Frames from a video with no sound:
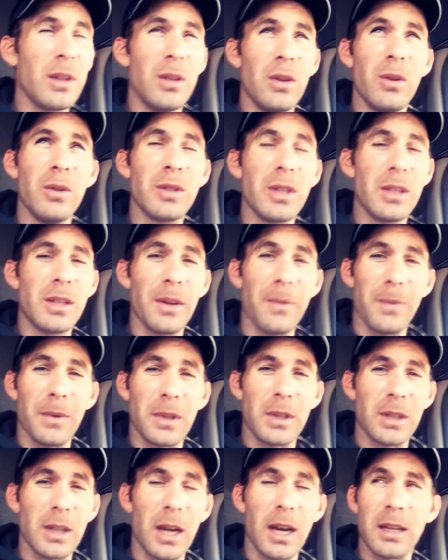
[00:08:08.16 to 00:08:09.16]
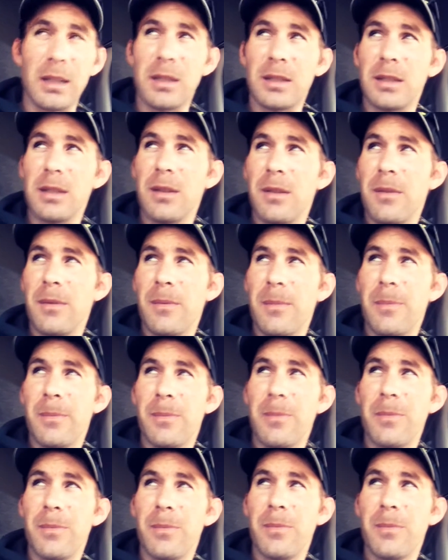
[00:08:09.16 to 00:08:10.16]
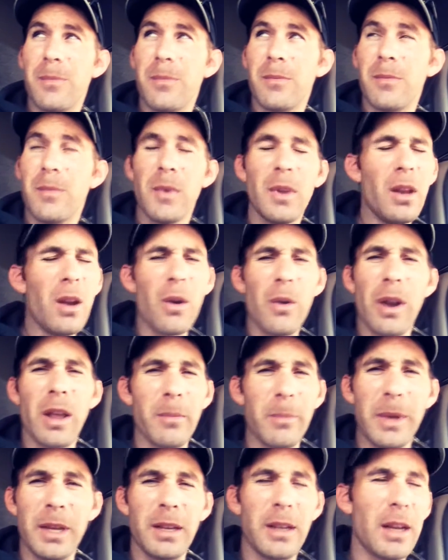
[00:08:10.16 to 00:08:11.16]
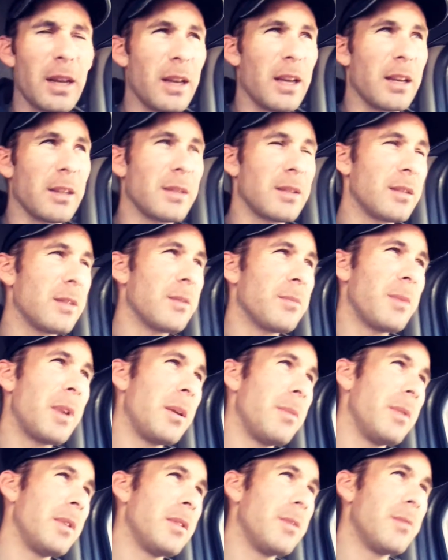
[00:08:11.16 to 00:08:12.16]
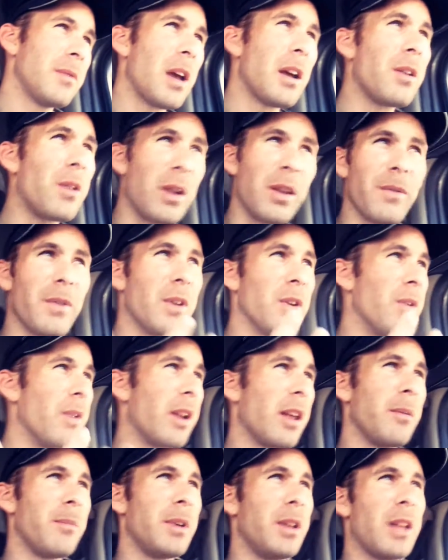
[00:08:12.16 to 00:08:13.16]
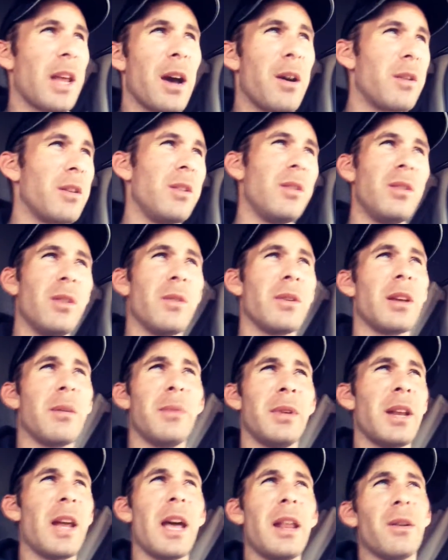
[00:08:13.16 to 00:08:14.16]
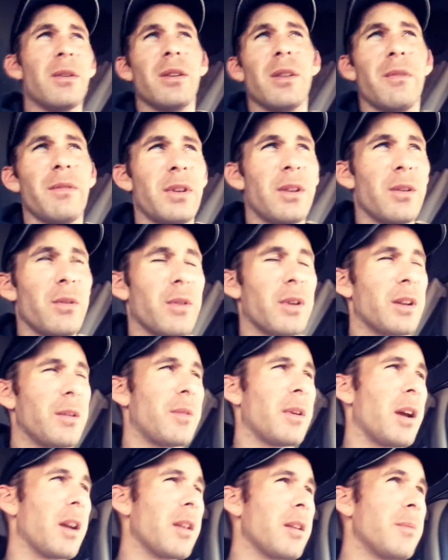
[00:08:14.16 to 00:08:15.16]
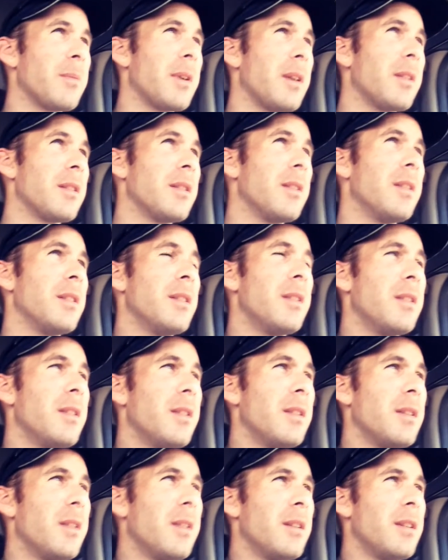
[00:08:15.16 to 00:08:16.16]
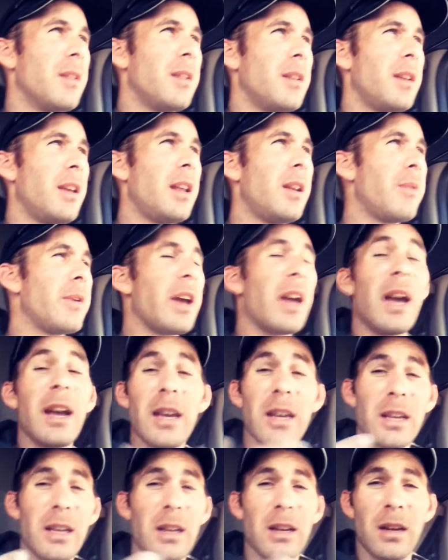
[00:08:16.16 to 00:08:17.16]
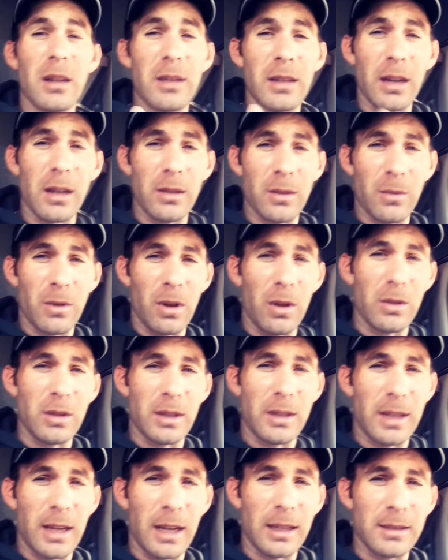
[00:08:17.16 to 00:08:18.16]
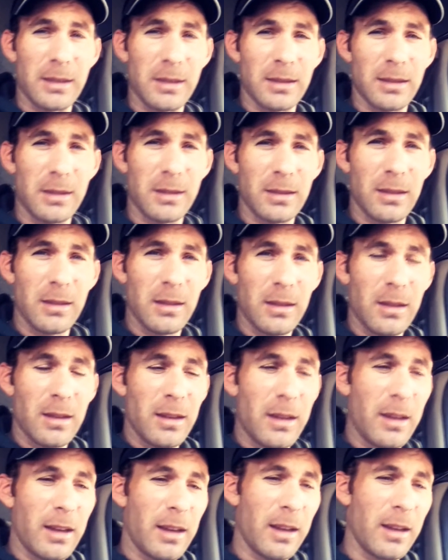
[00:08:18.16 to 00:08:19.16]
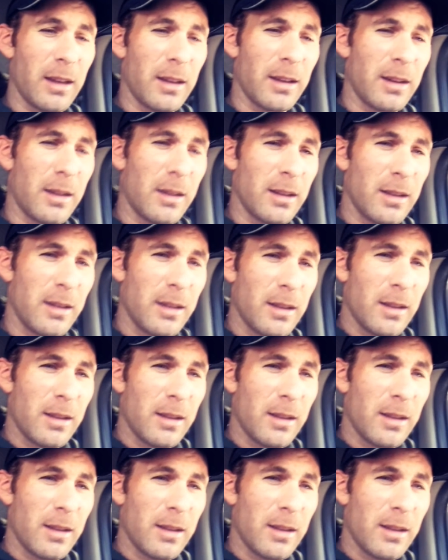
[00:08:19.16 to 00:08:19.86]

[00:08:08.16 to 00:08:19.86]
using different shots. You know what I mean, I guess, maybe. I don't even know what I mean. How do you know what I mean? I don't even know what I'm talking about. Anyway, I gotta get on down the road to Texas and